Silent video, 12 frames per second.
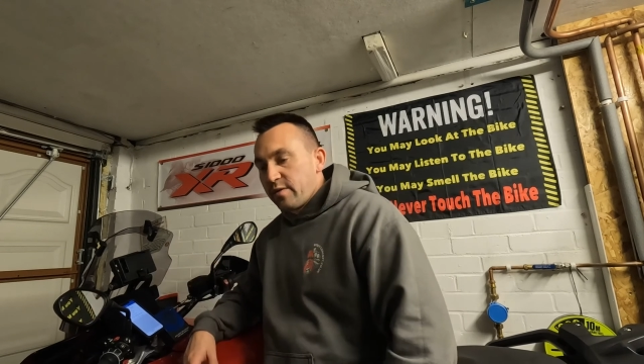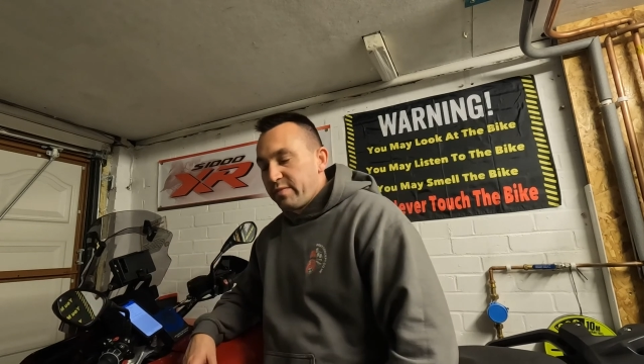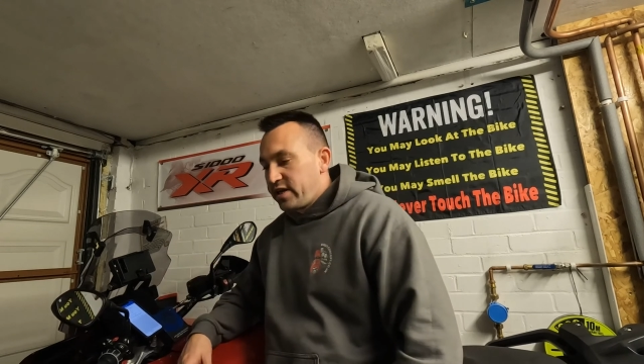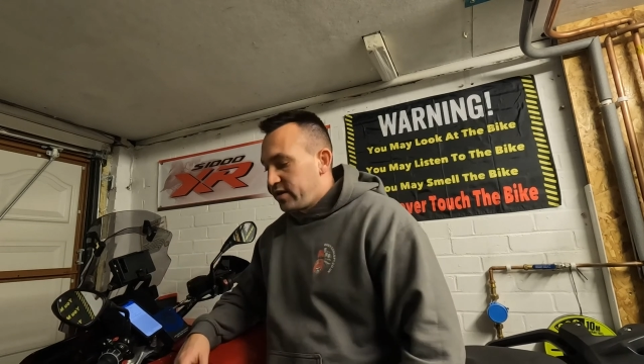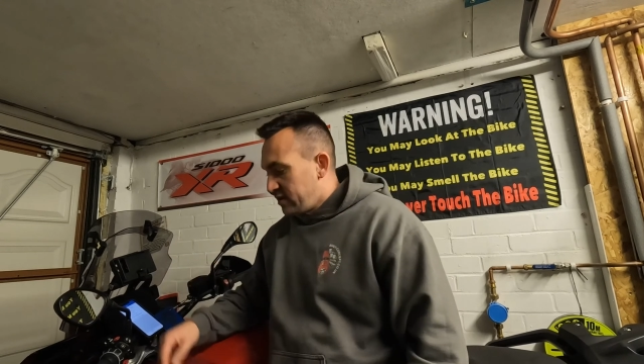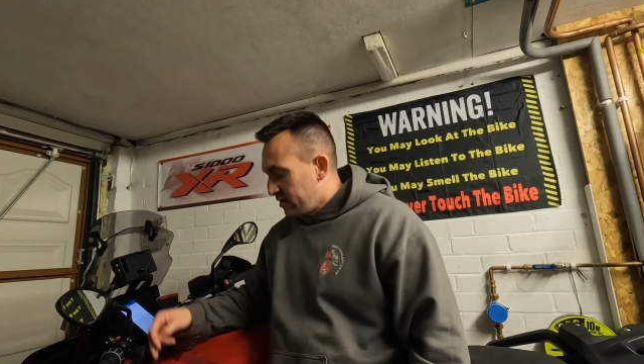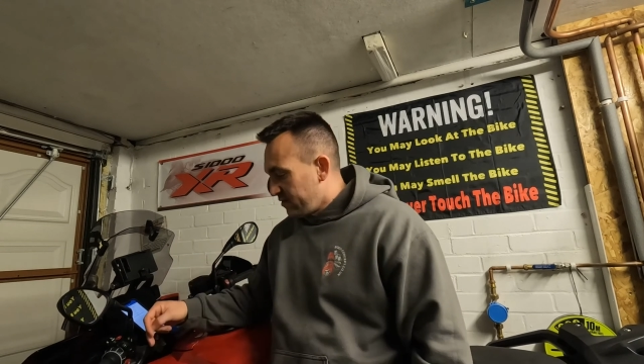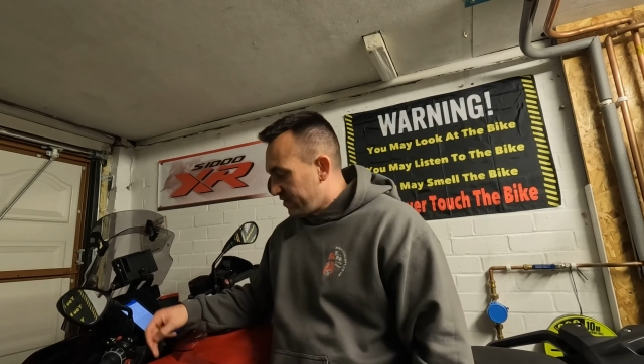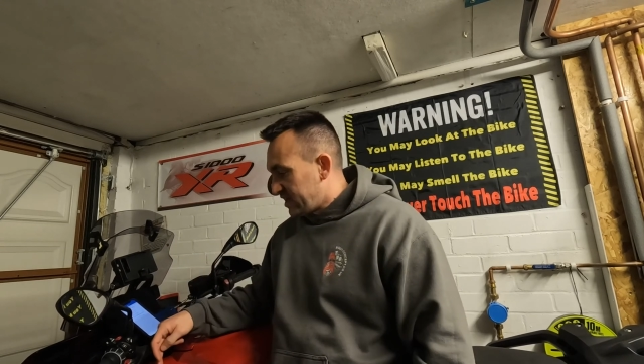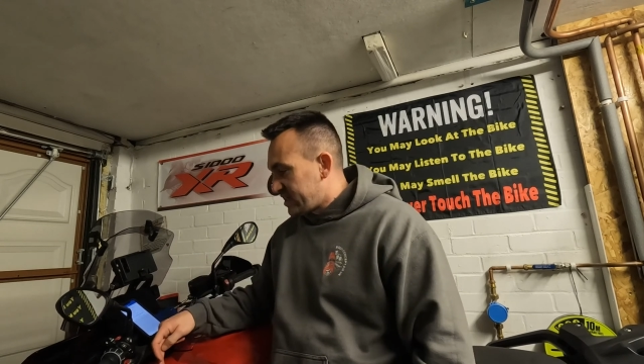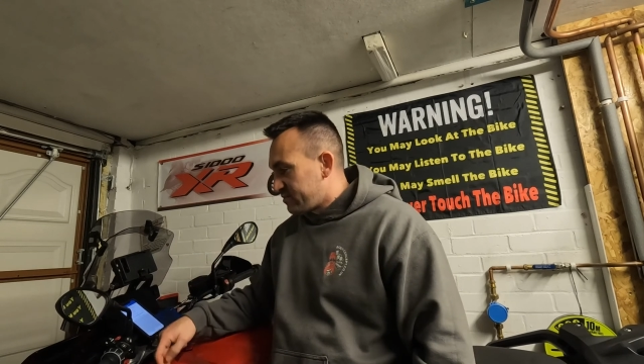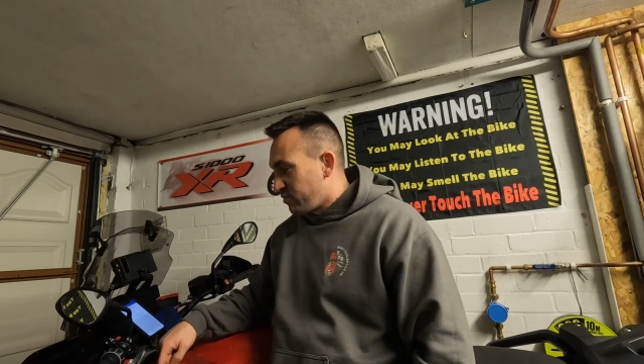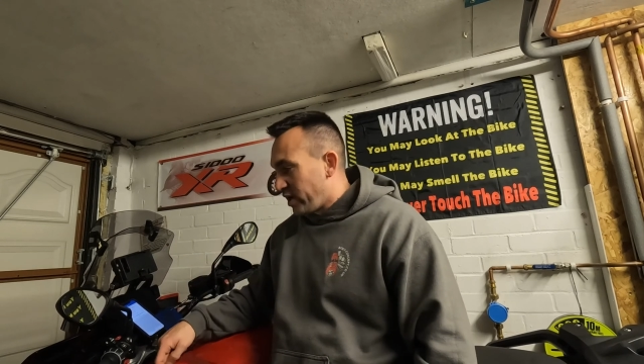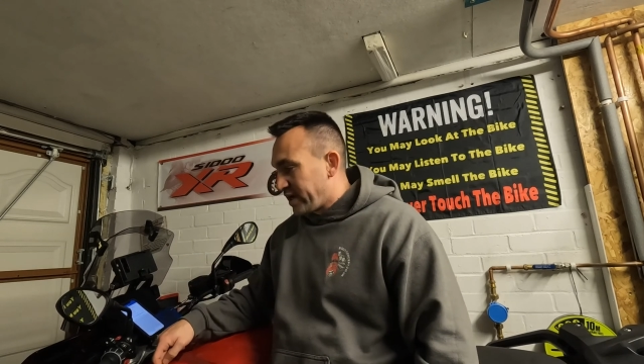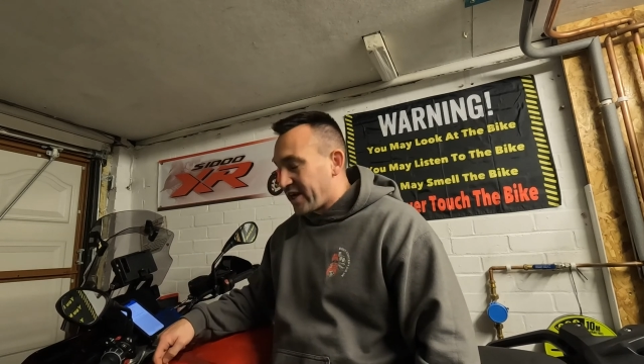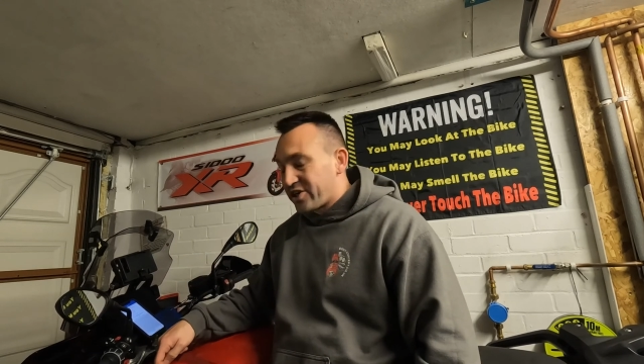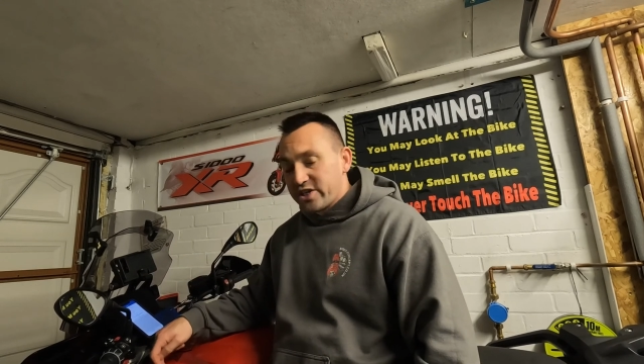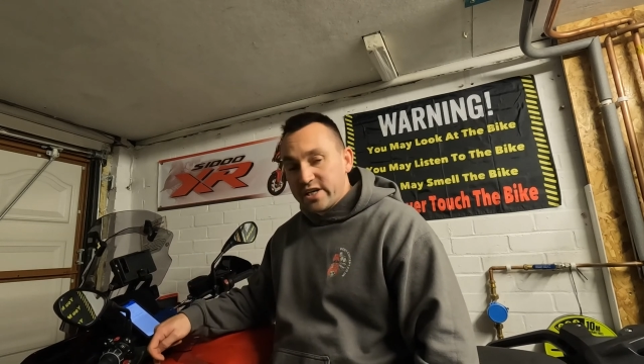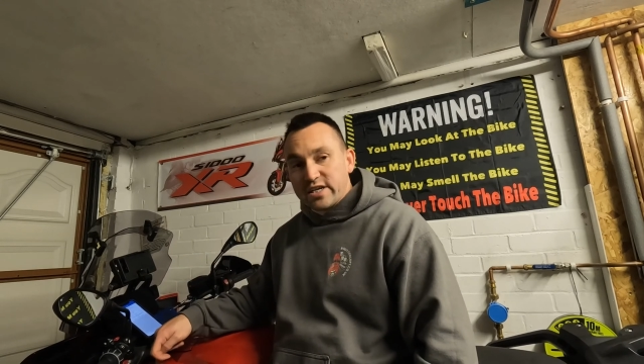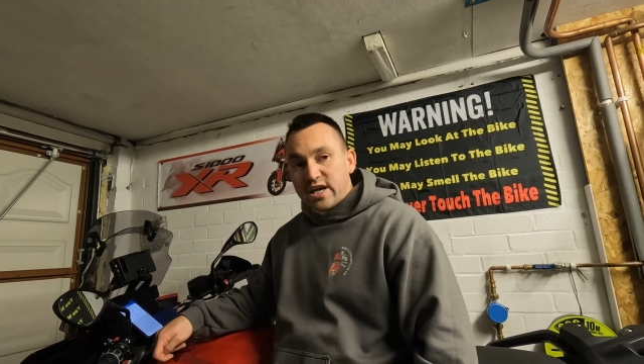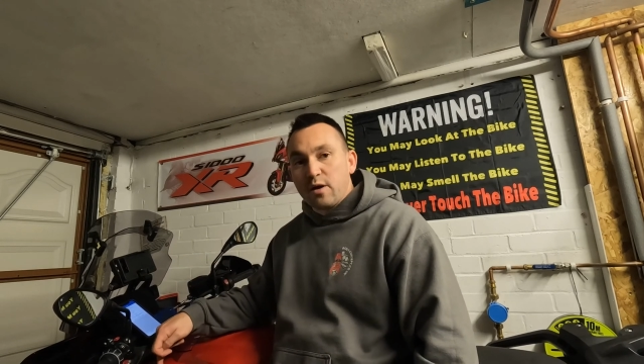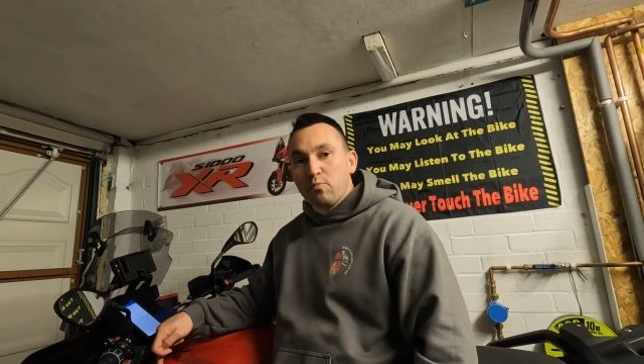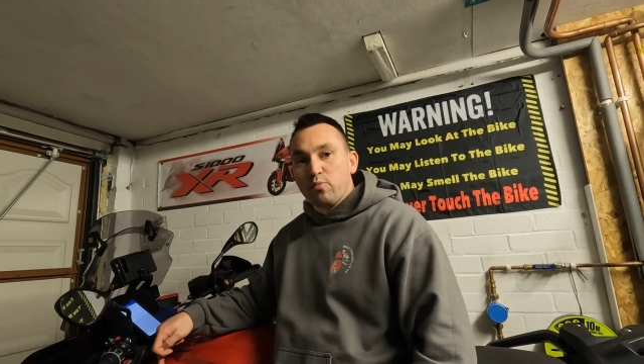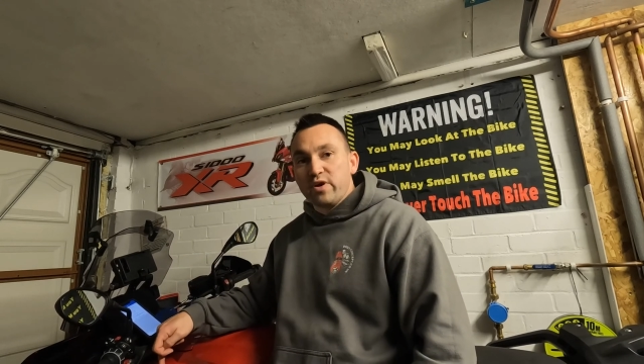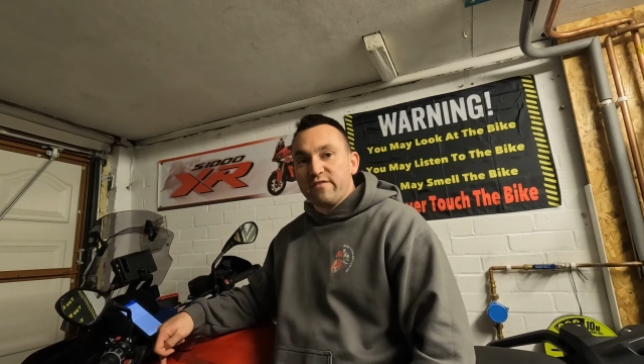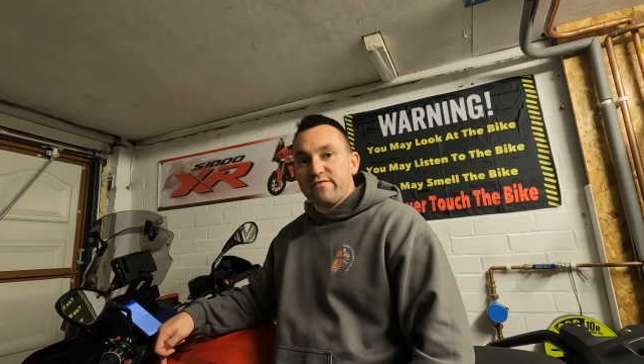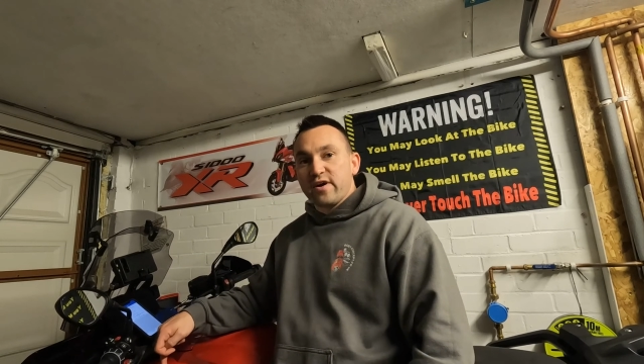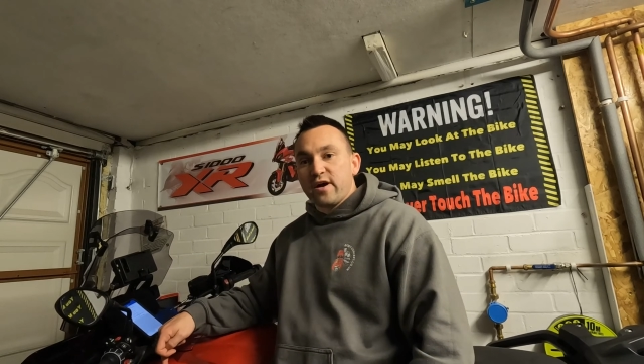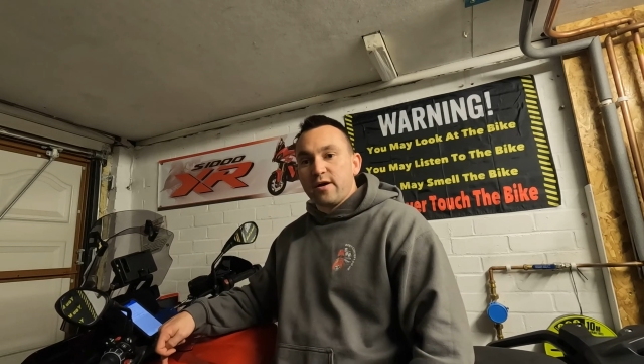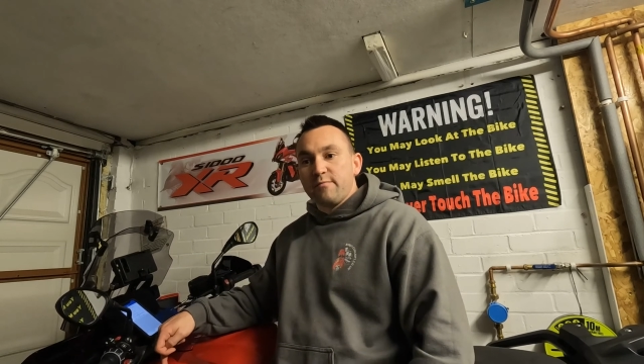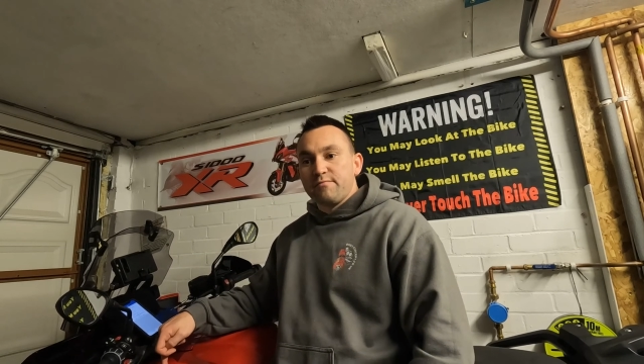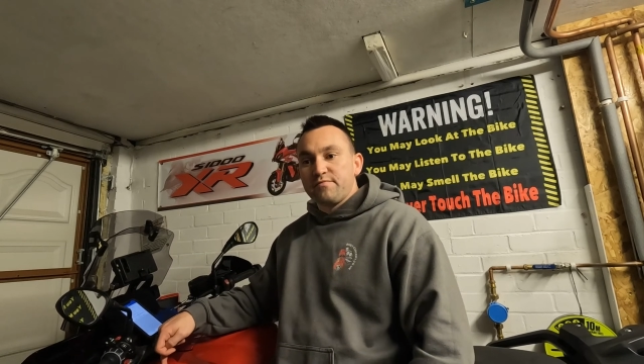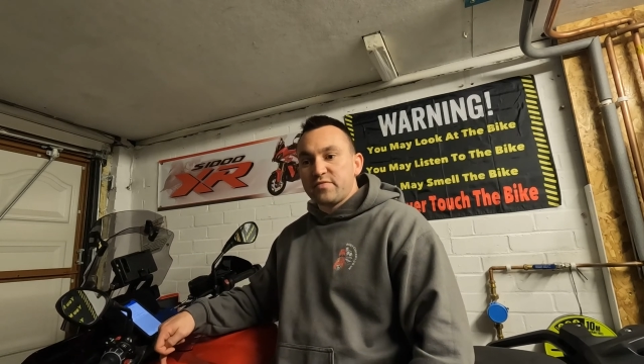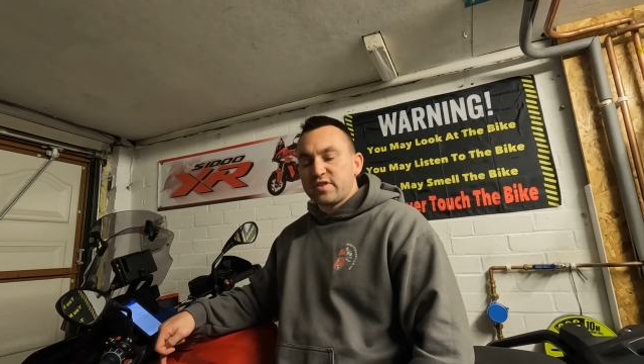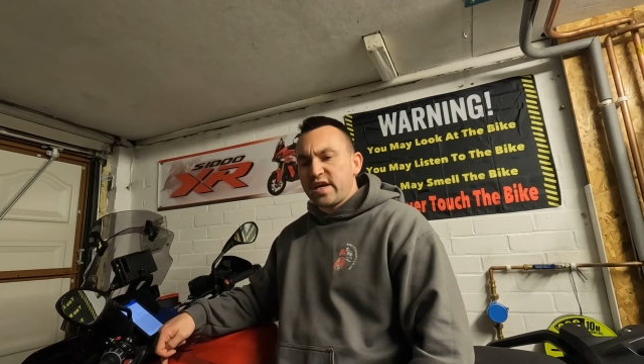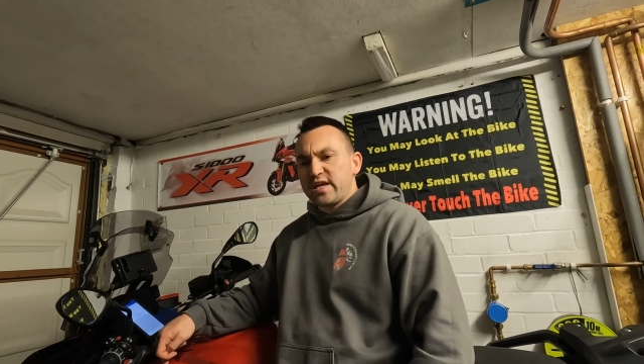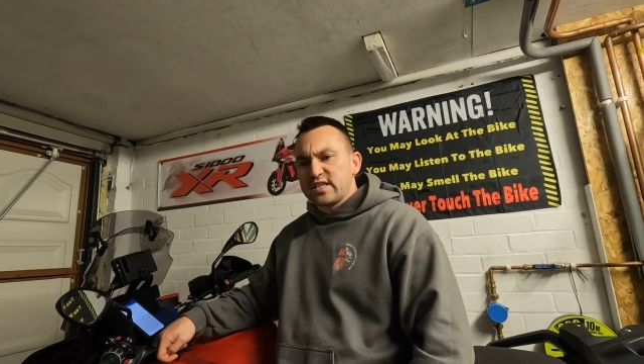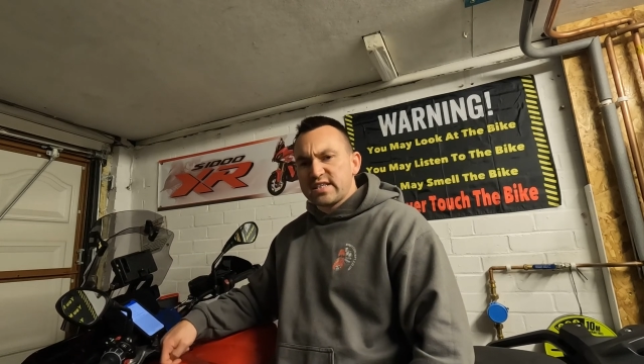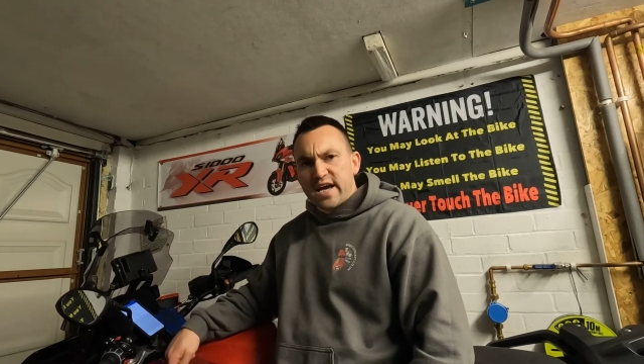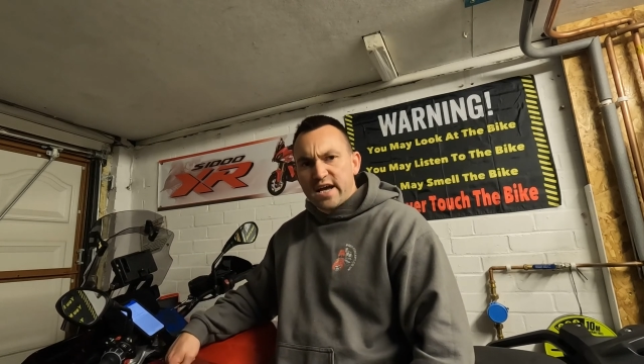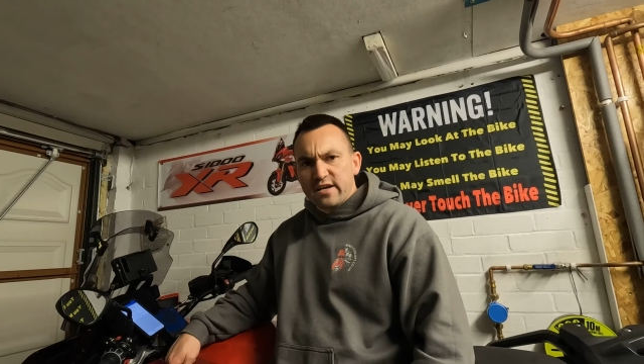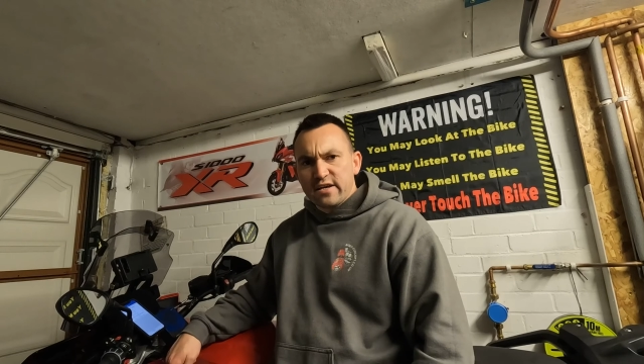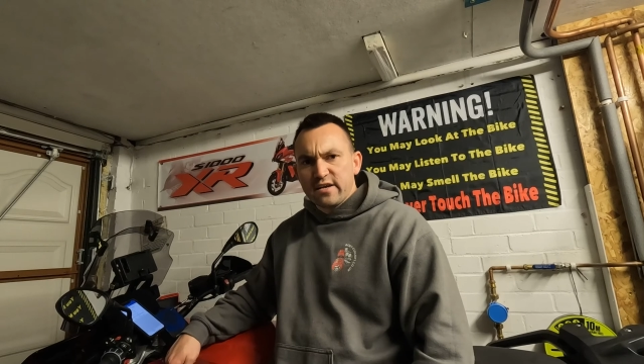I mean, this bike actually did come with data tag,